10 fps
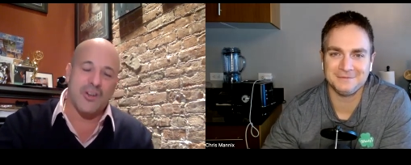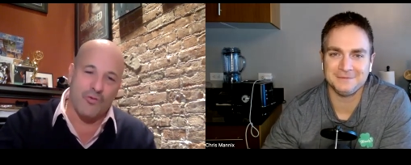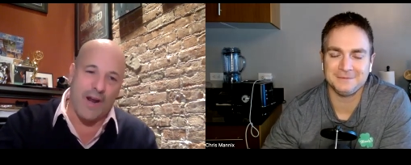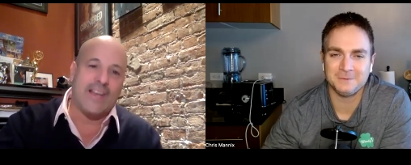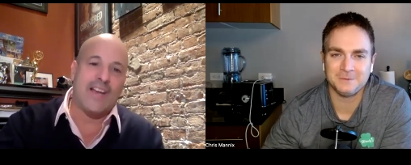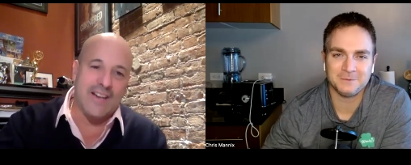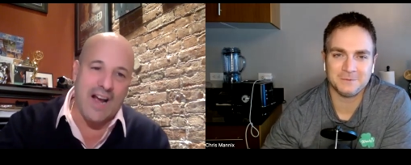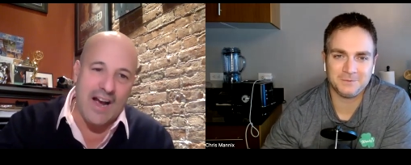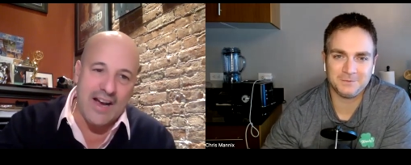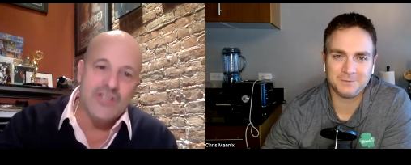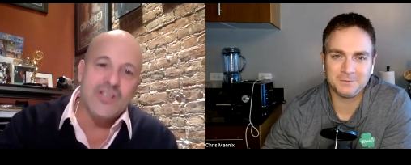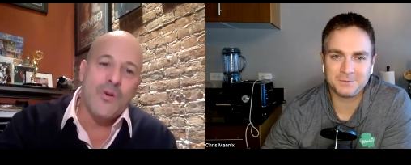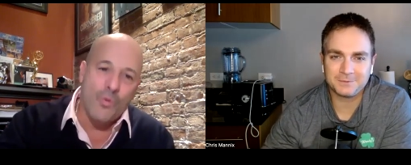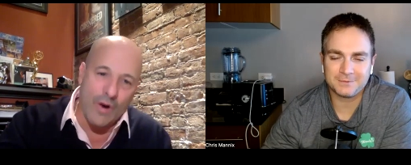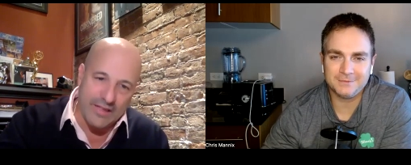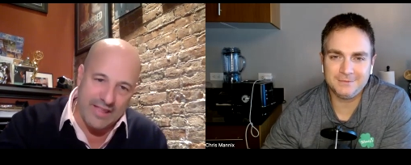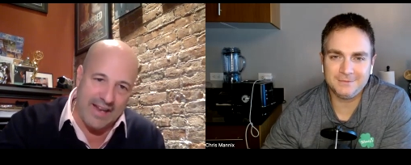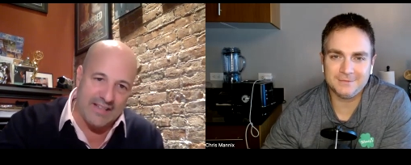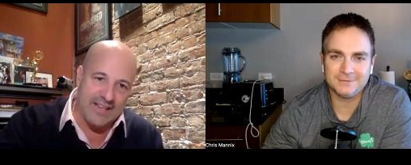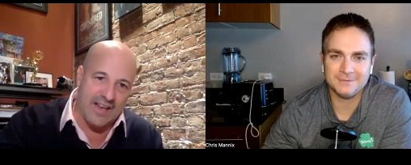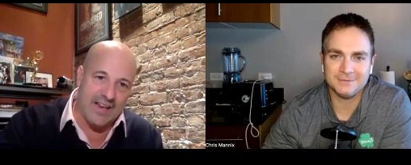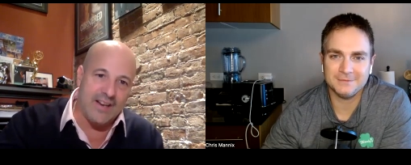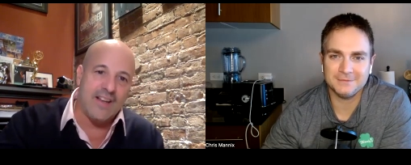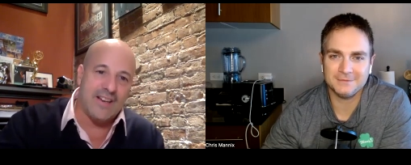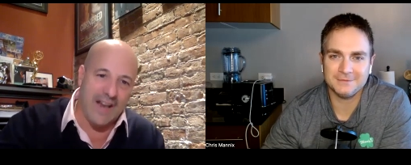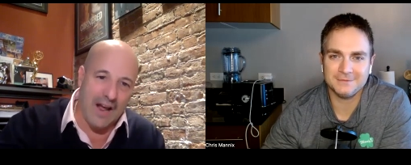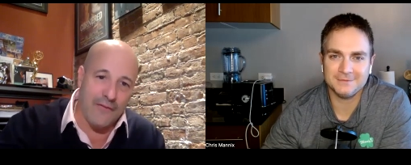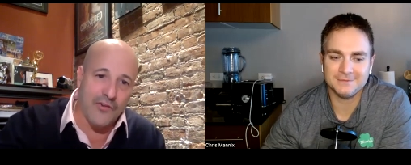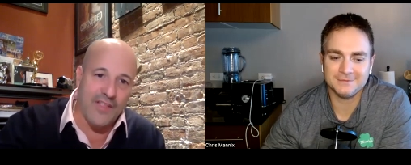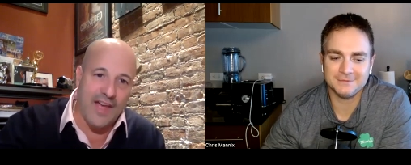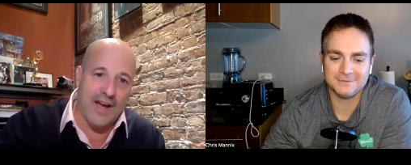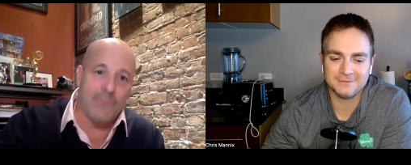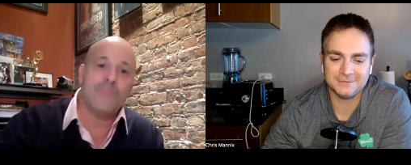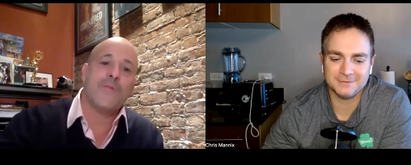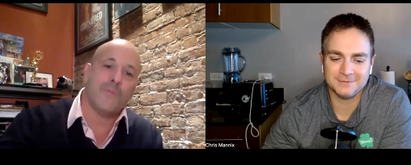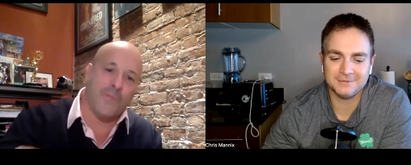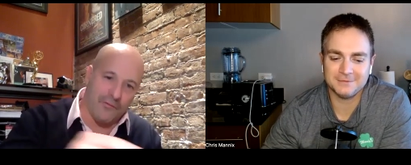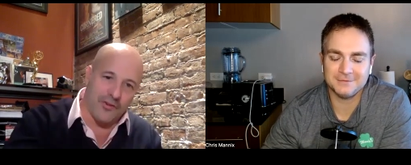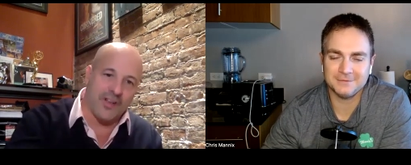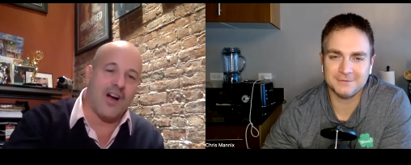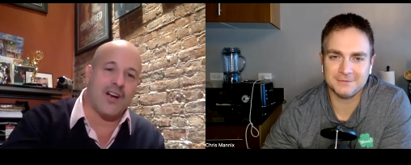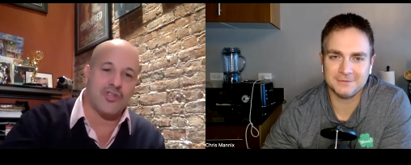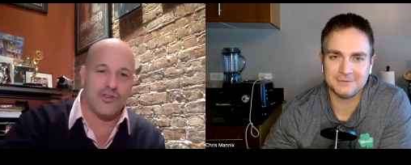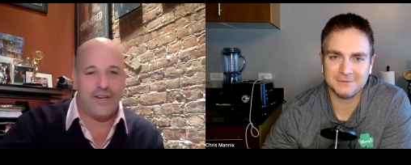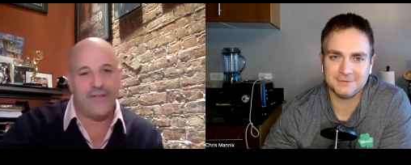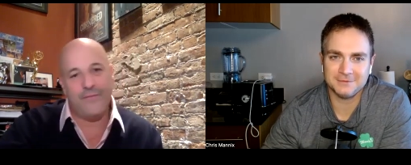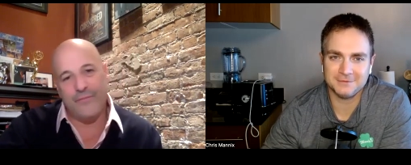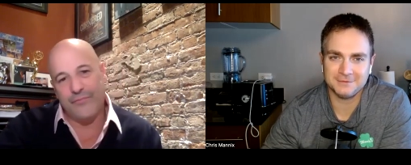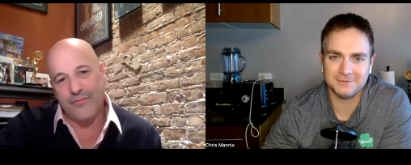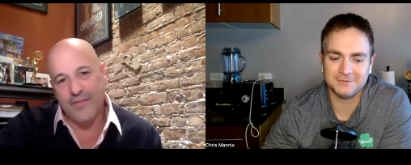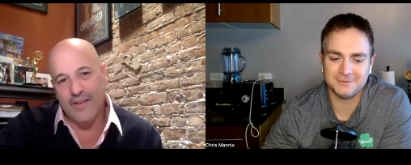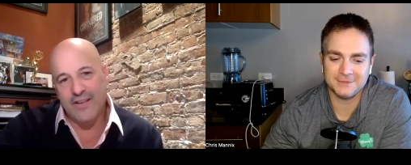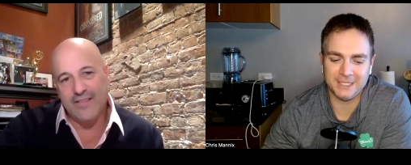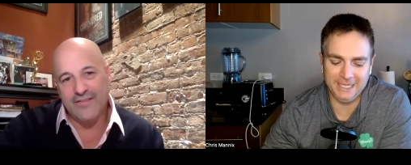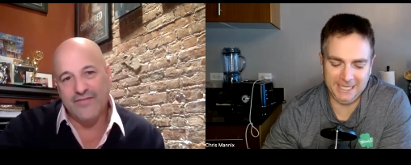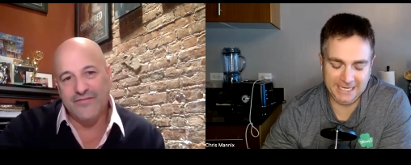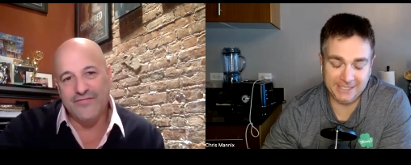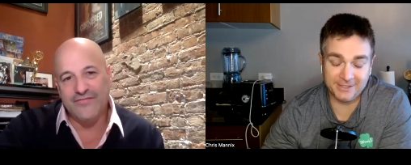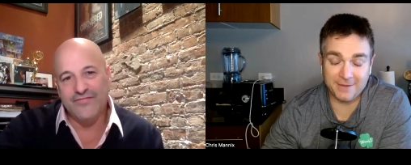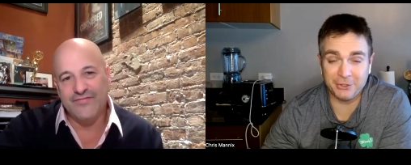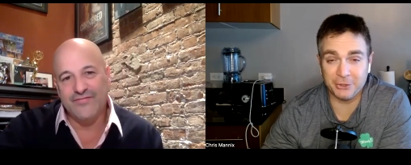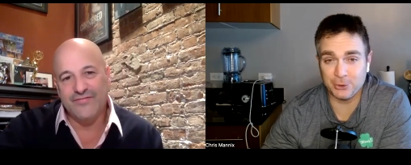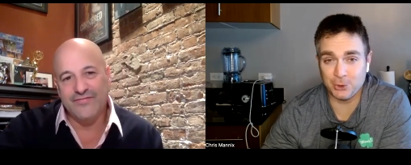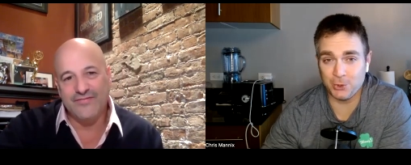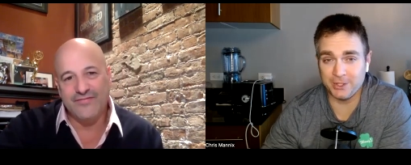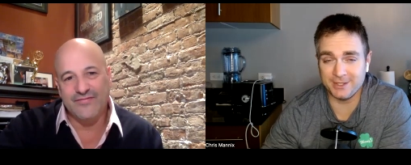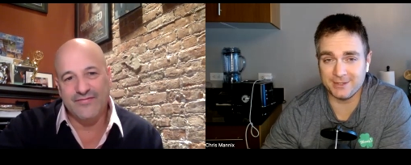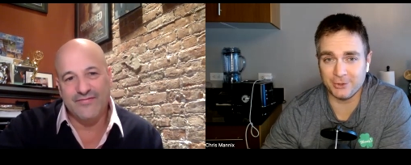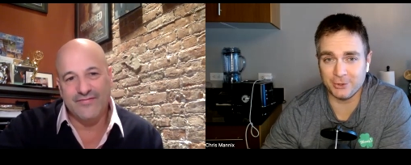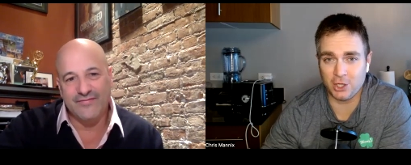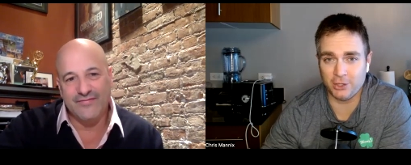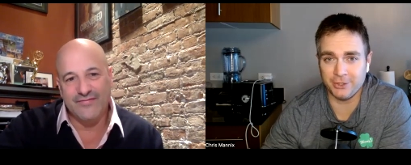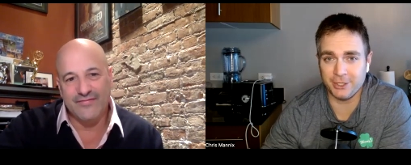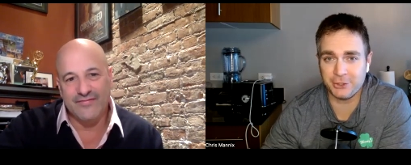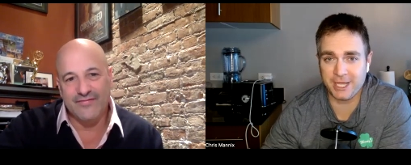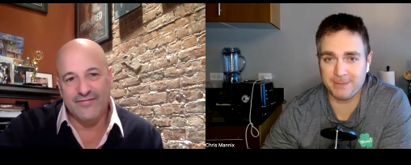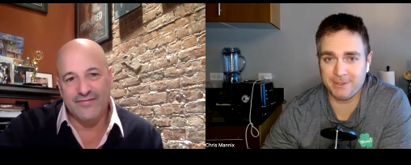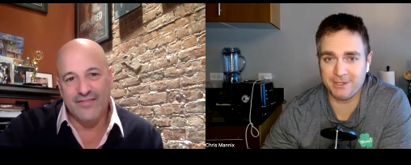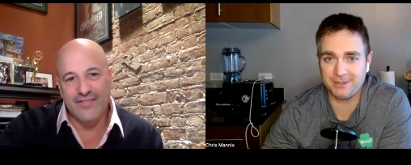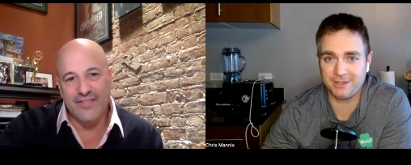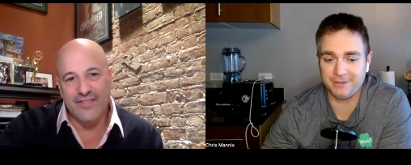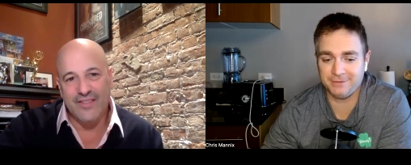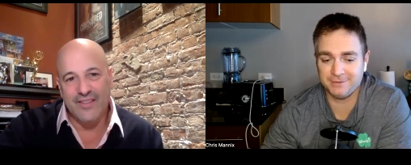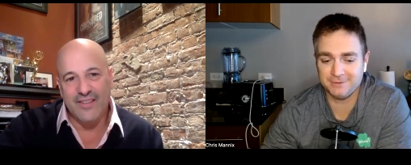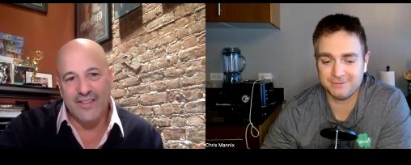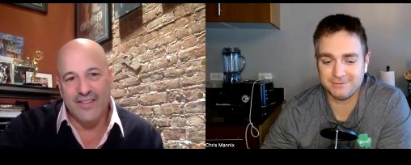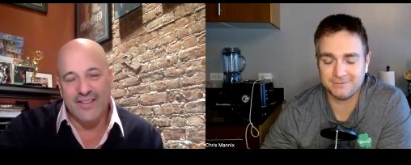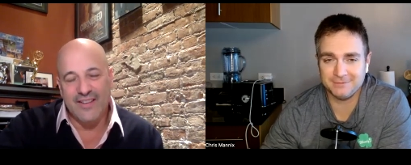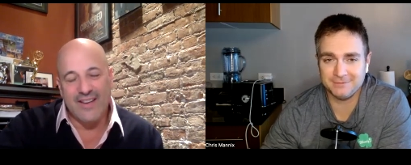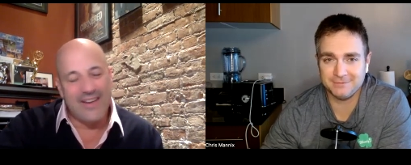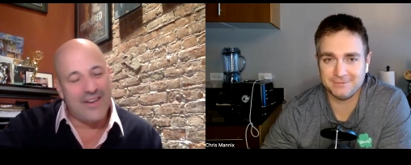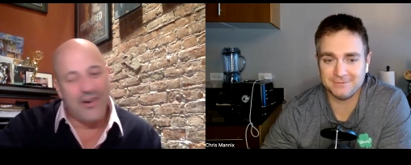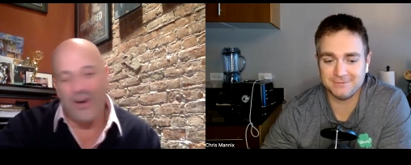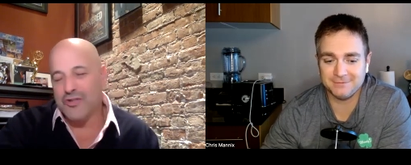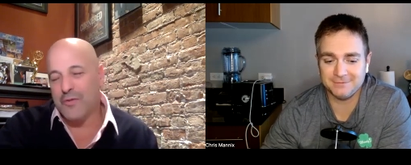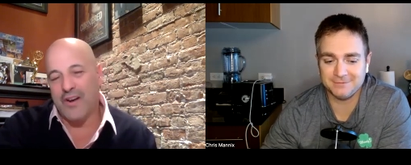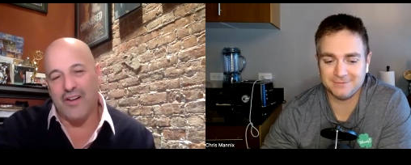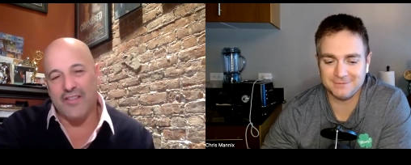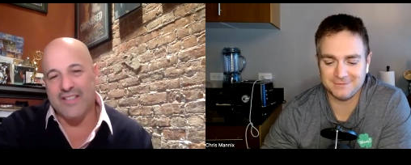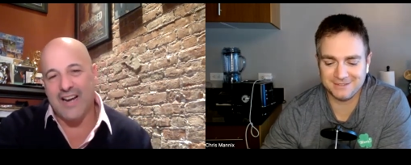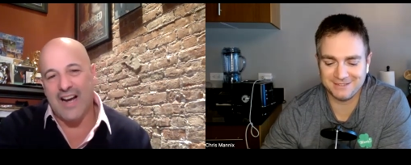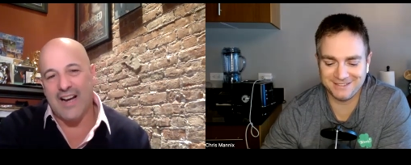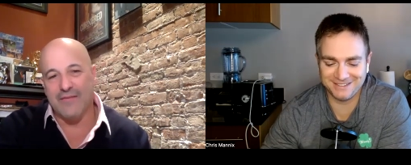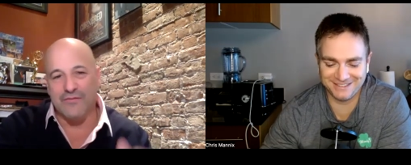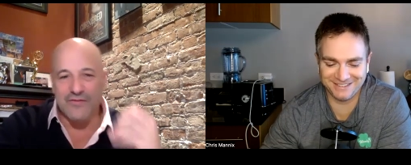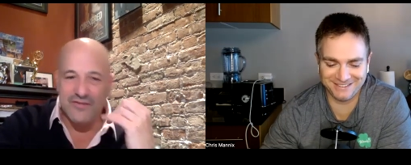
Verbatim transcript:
Speaker 1: to recognize what they did, not for them, but for the country.
Speaker 2: 87 years old. Is he still calling you to chat about this stuff?
Speaker 1: He calls me all the time.